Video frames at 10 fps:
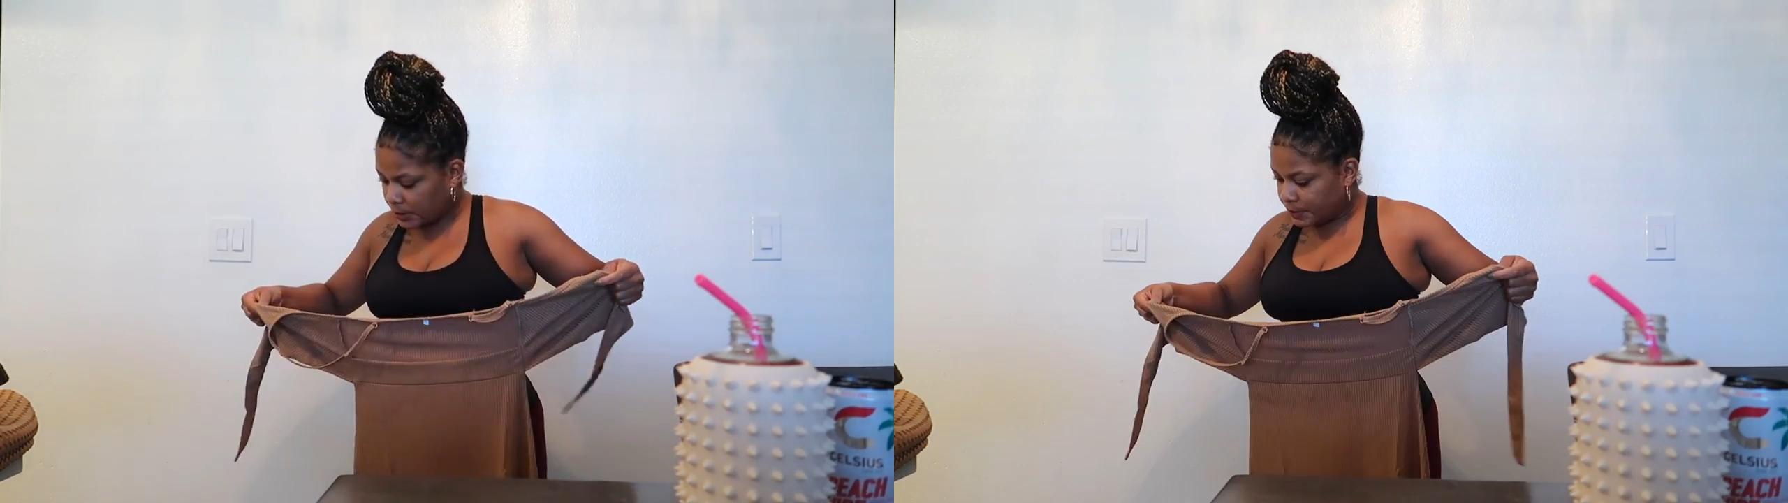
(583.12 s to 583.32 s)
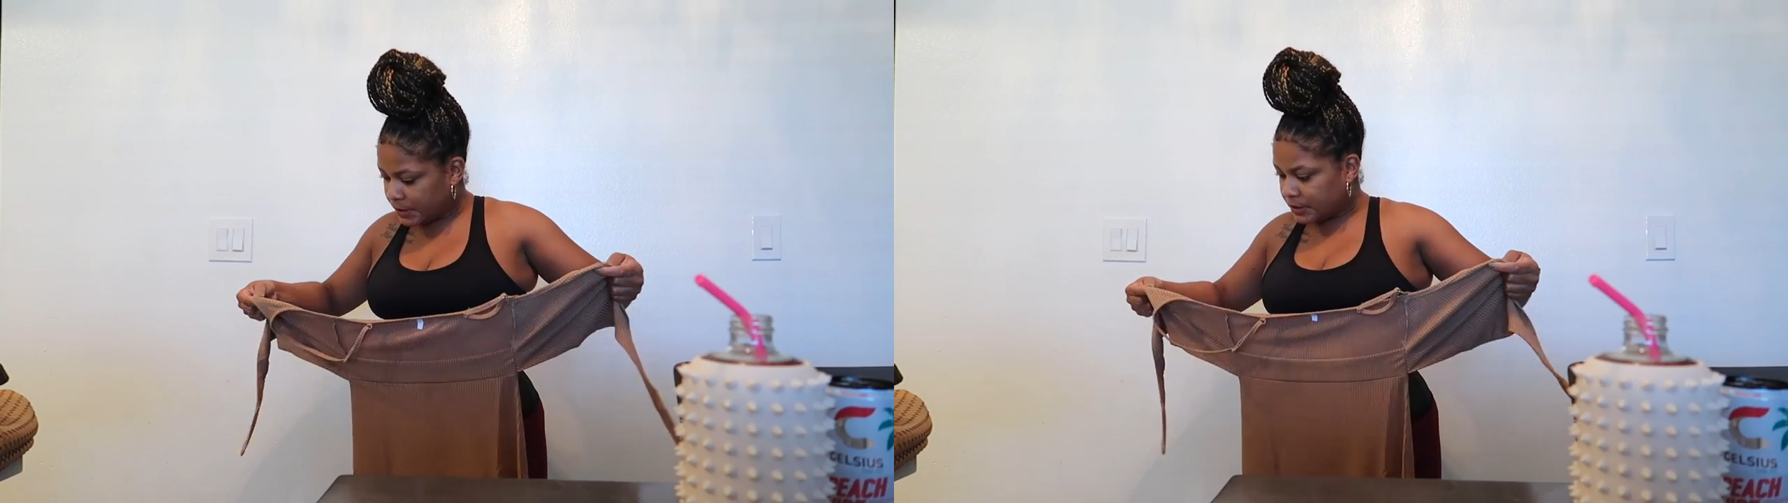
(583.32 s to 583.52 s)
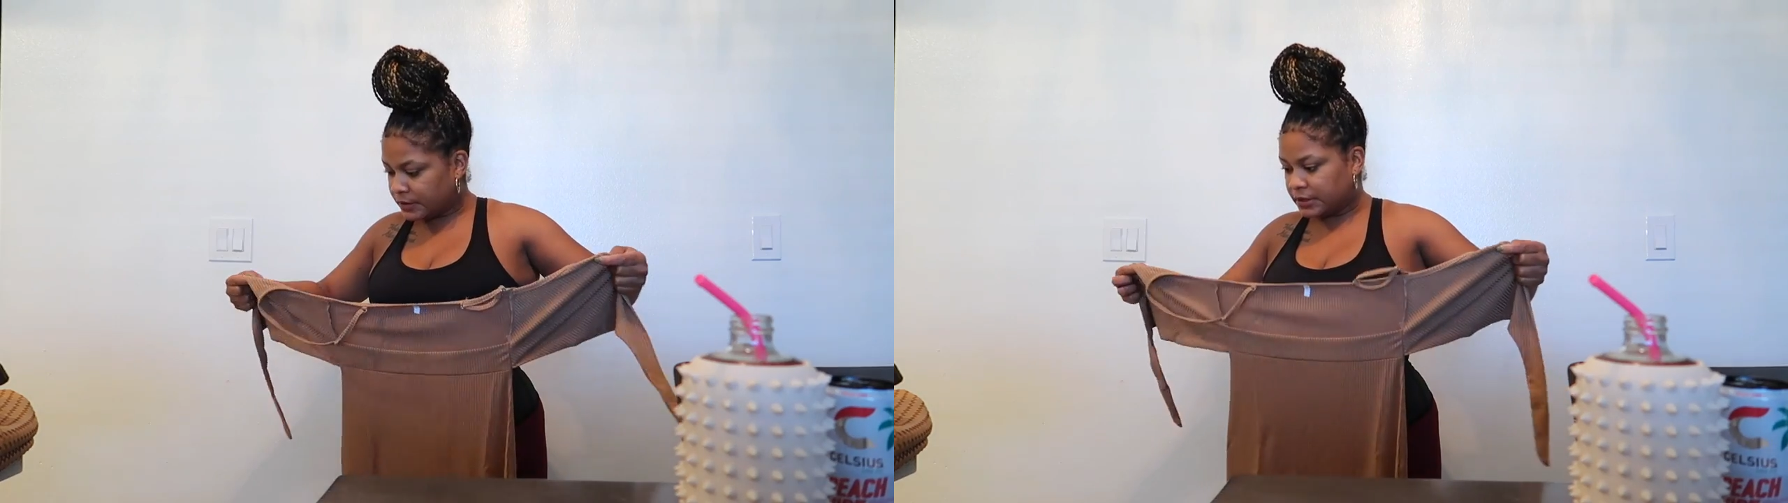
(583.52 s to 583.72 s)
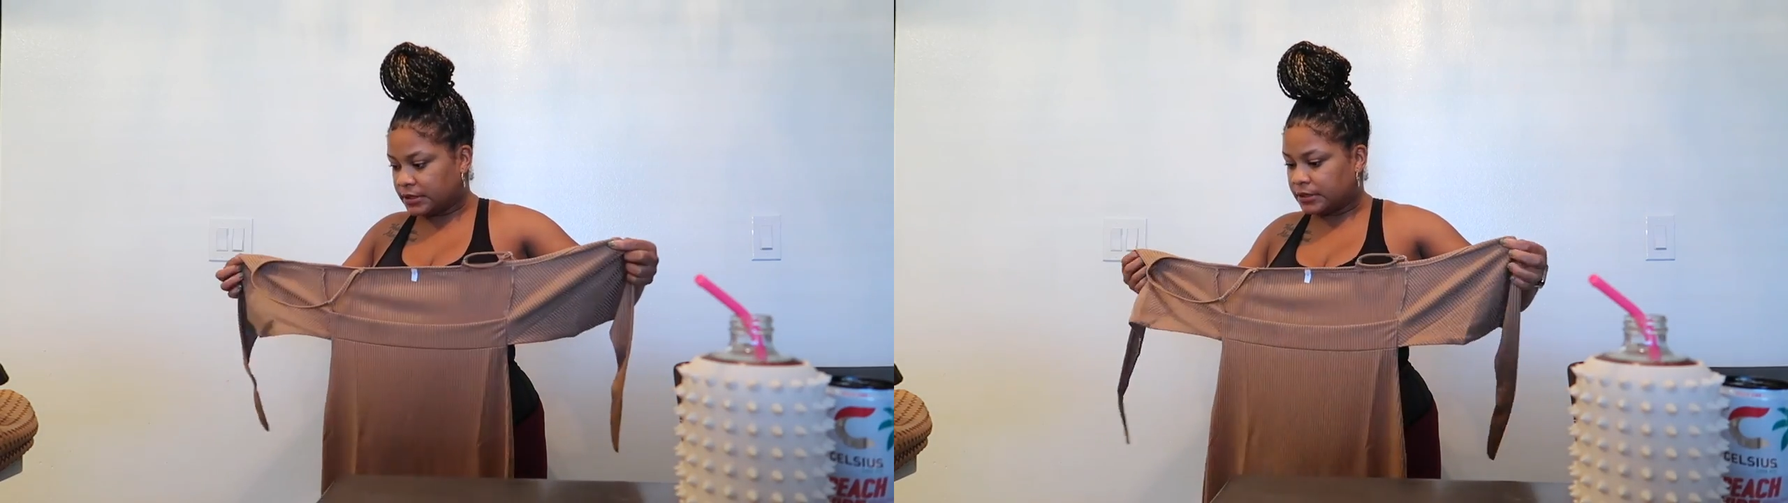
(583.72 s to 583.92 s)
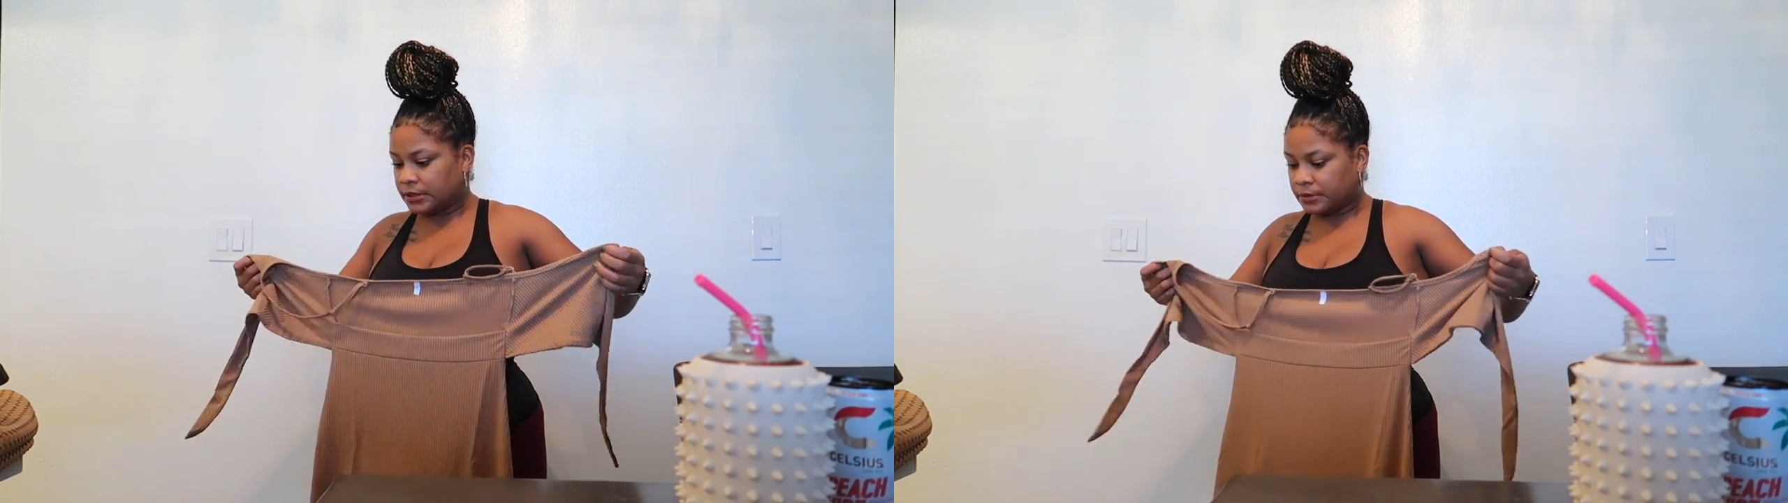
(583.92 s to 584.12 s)
we gonna
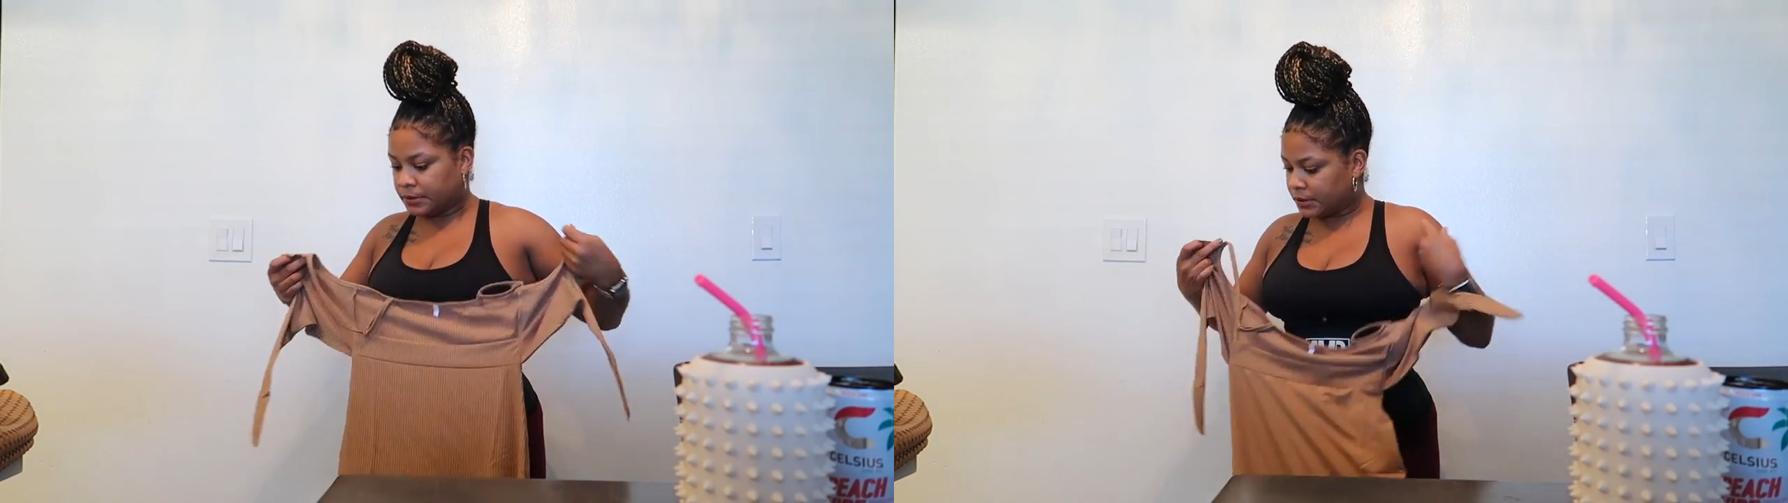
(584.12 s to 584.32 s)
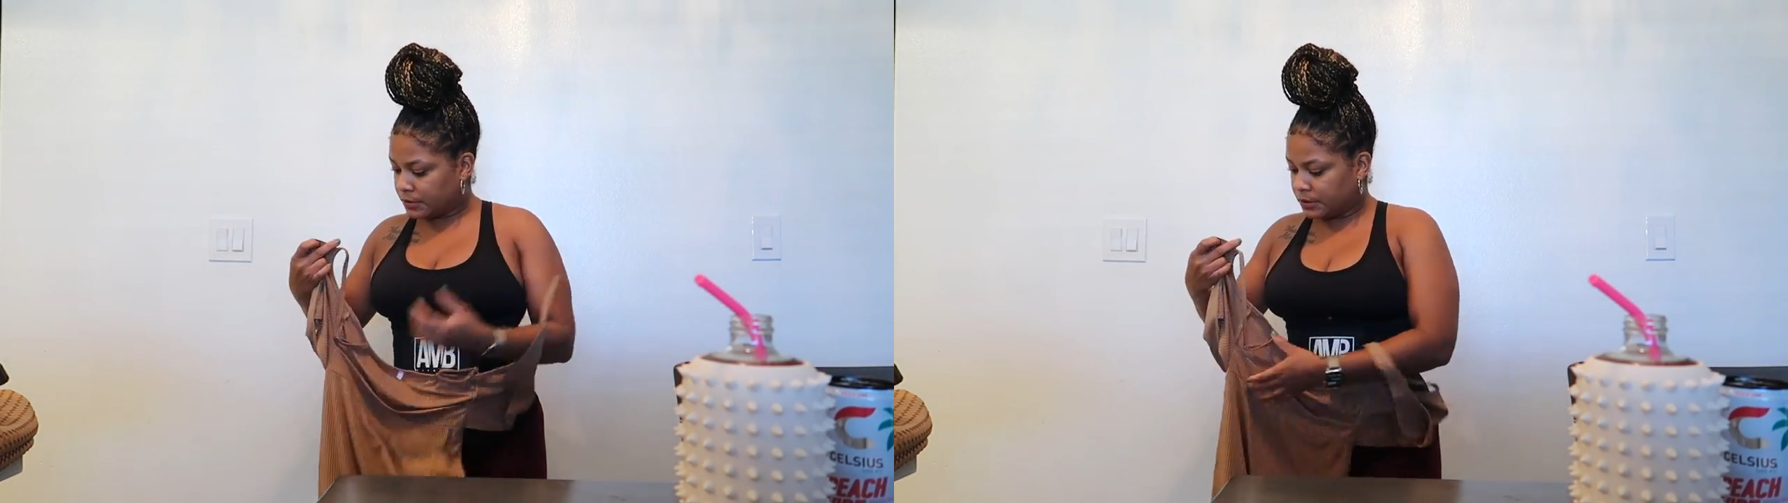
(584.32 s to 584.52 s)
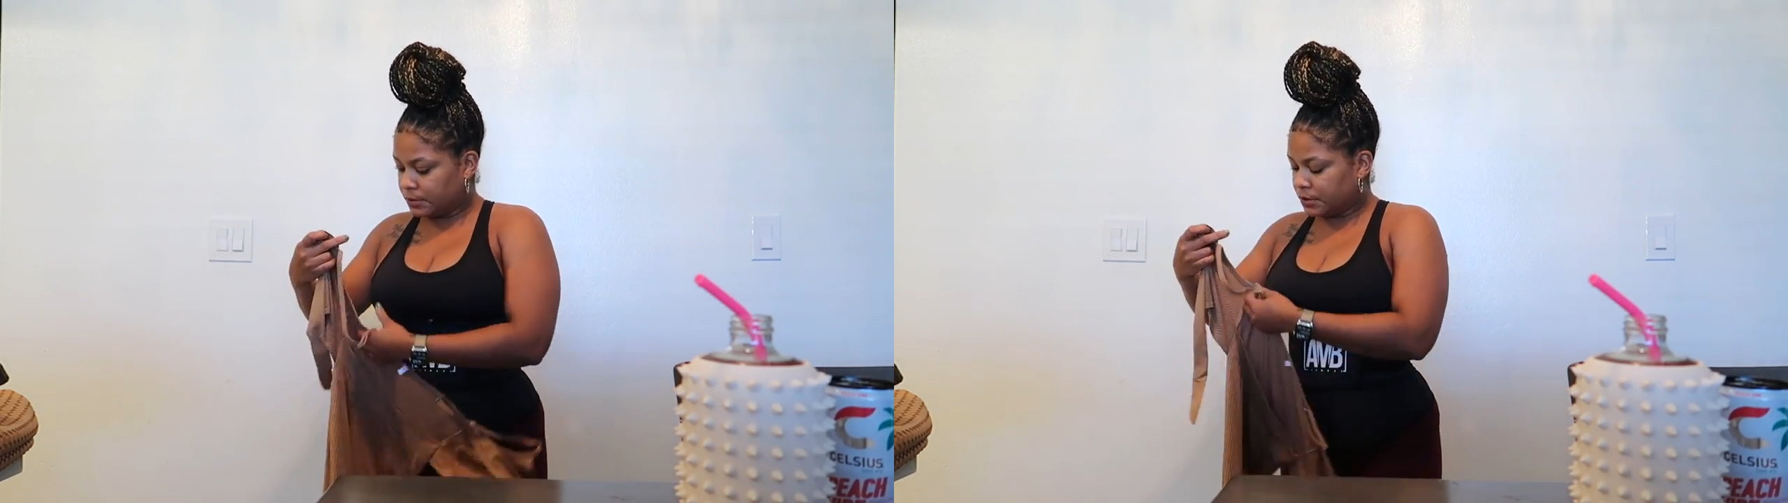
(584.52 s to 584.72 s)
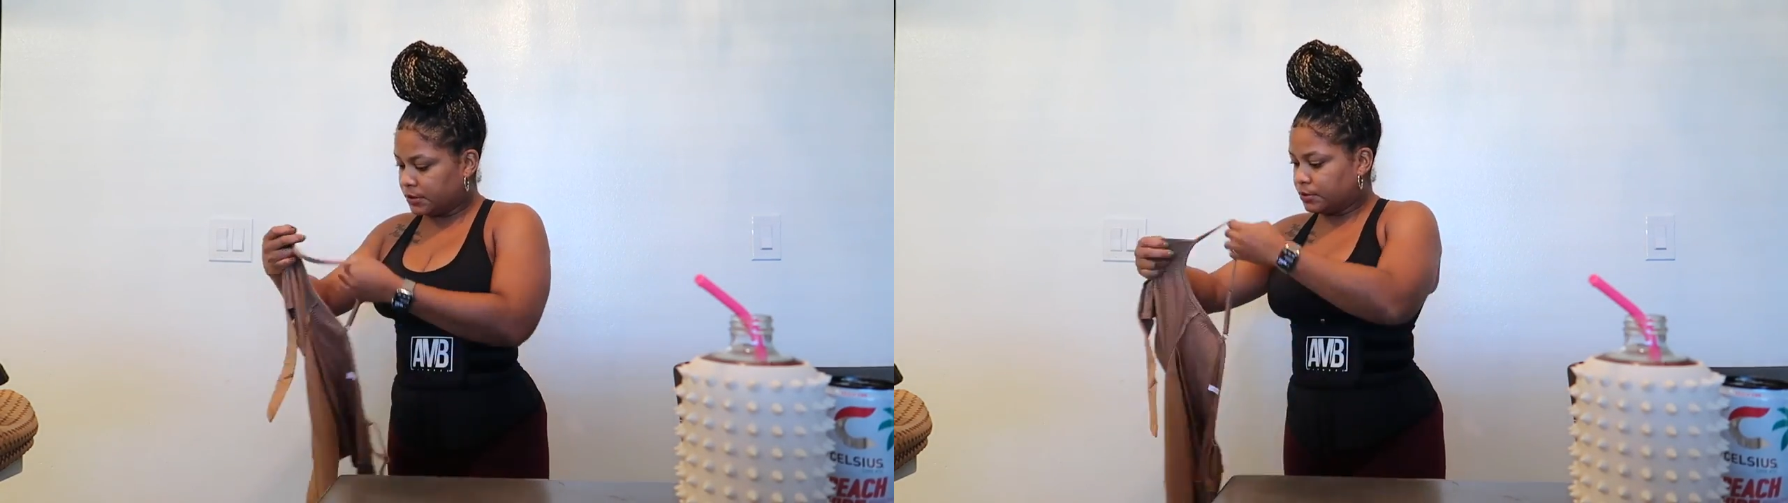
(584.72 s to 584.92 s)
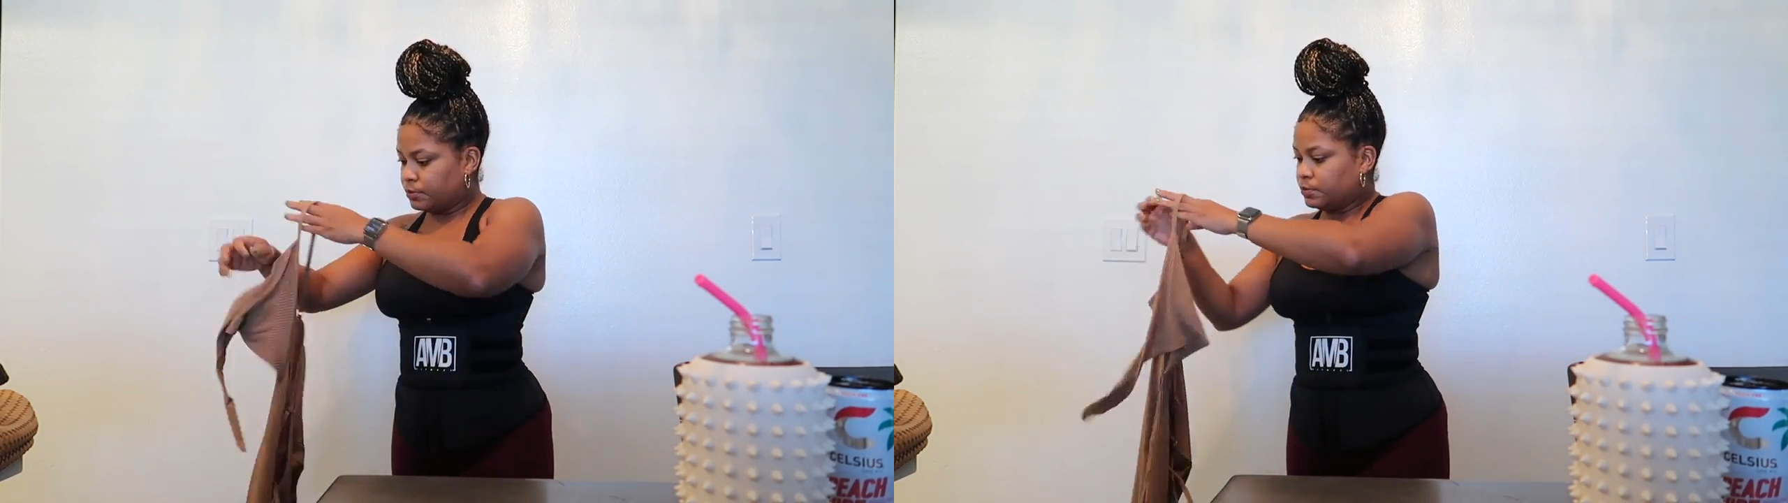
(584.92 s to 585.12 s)
see. We gonna see what
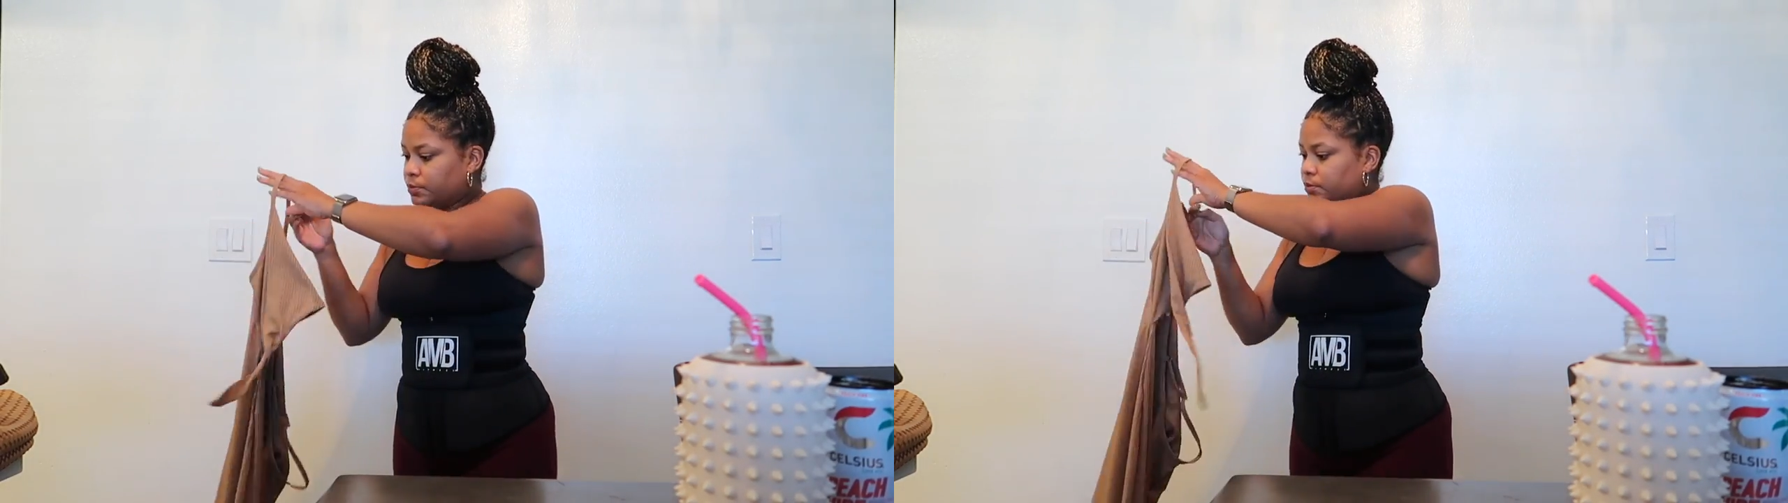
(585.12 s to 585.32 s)
it do.